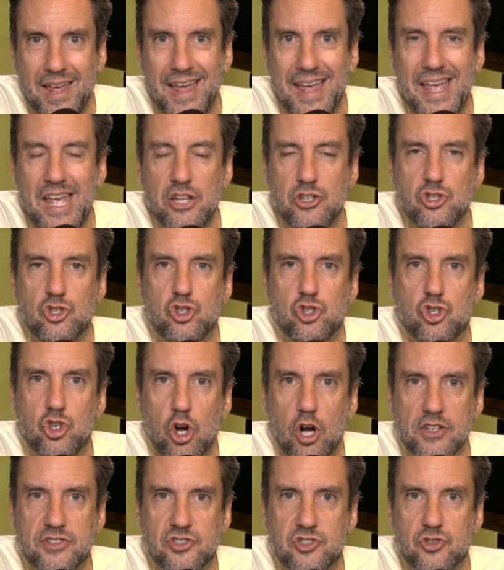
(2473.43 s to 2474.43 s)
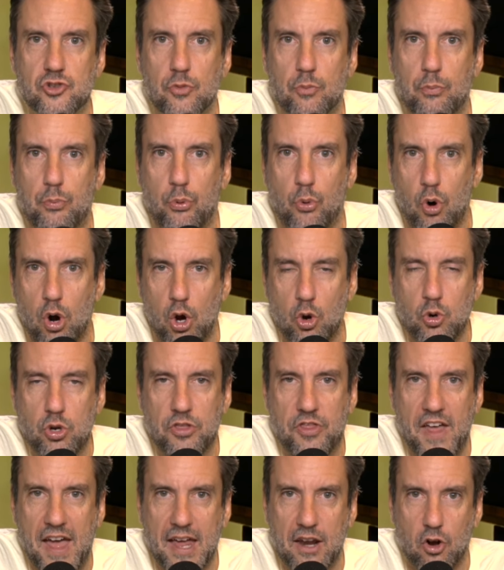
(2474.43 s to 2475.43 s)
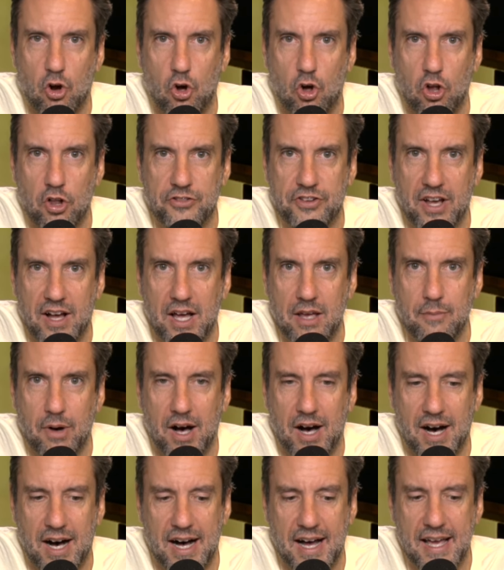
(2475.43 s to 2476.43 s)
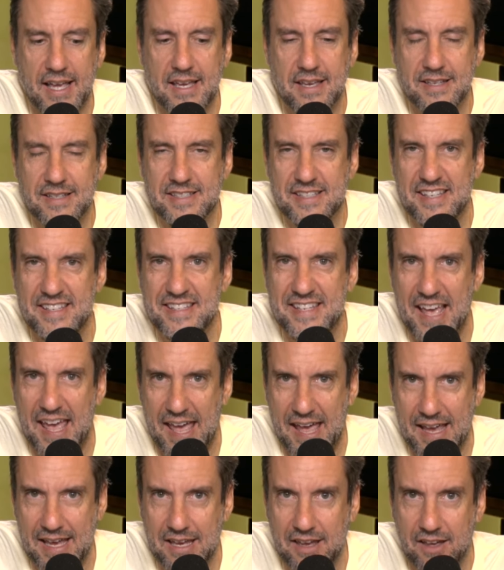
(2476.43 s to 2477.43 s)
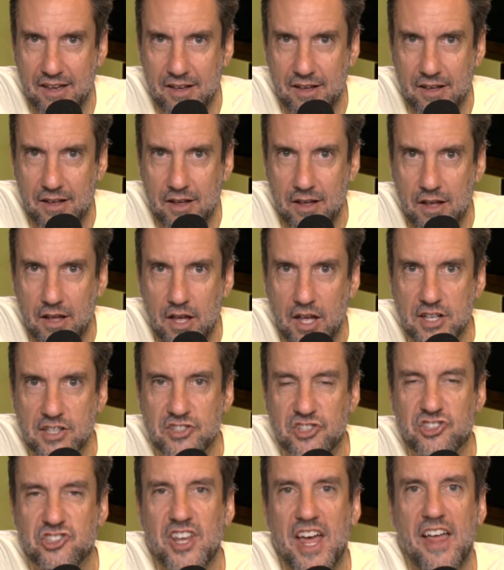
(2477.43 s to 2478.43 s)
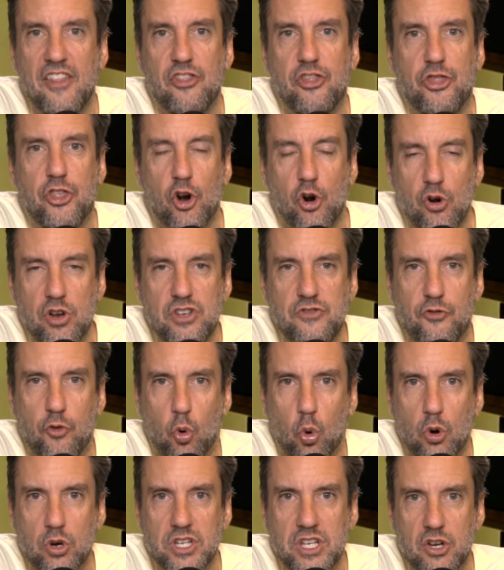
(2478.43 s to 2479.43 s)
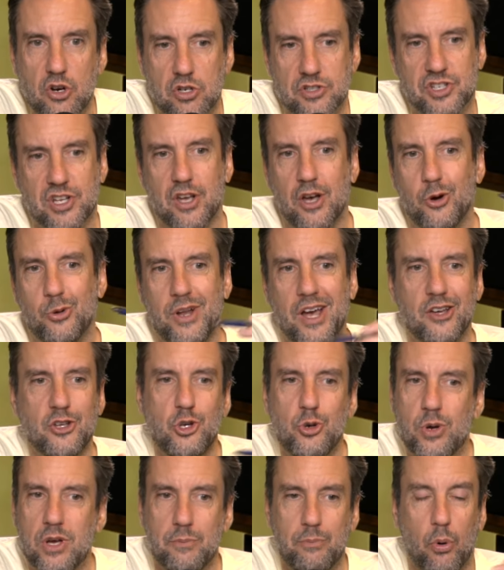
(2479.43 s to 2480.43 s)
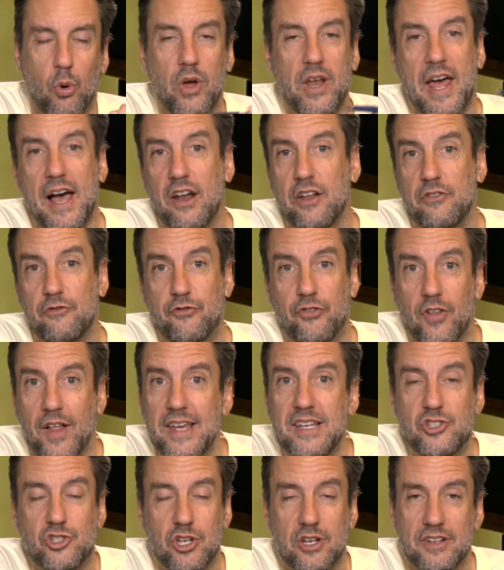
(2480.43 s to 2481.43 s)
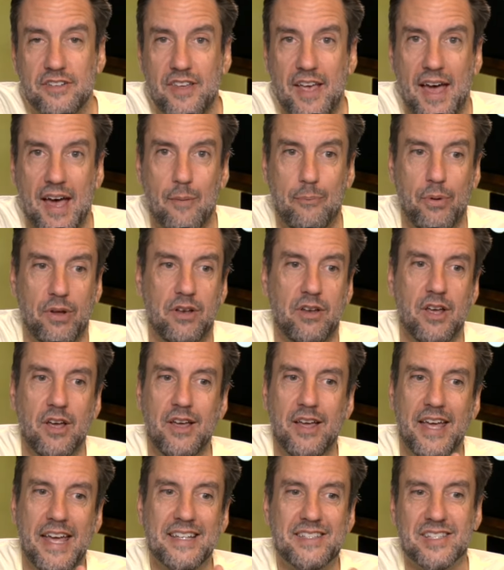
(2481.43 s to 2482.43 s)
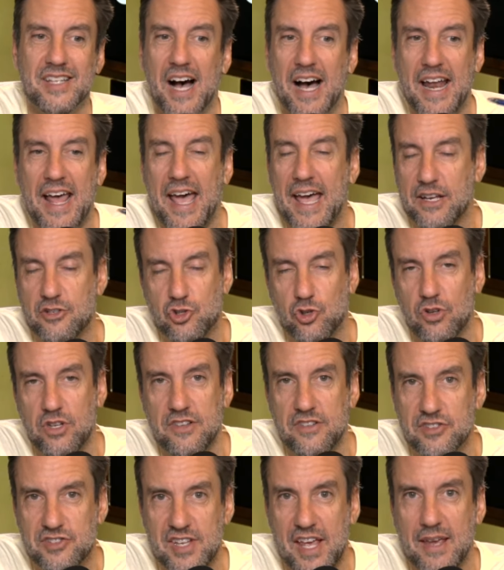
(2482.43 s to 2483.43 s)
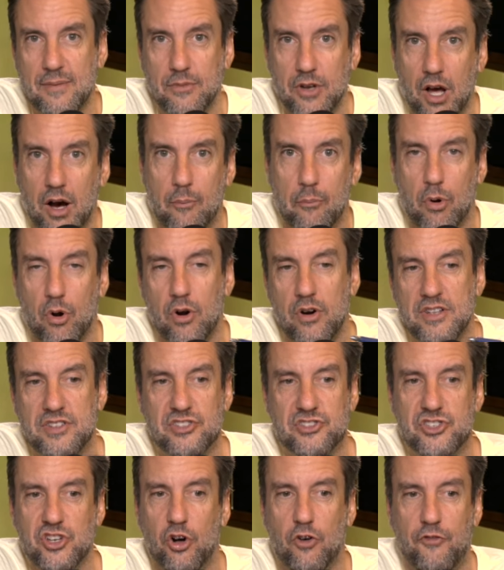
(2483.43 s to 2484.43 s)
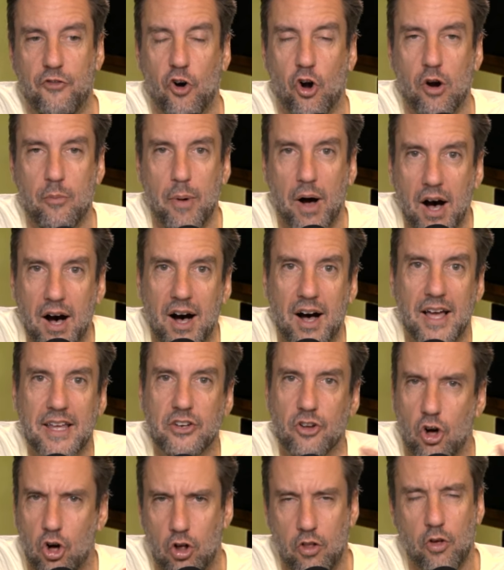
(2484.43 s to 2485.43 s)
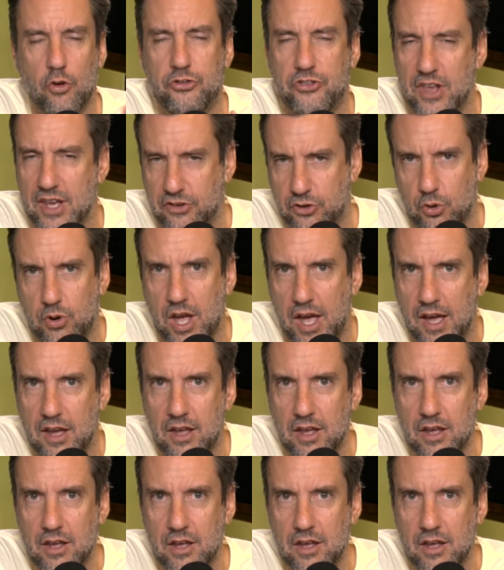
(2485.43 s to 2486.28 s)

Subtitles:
It just broke that all-time high today, set 34 years ago. Now, you can point out inflation has happened. It's not actually the same number. It's still far behind. All those things, okay.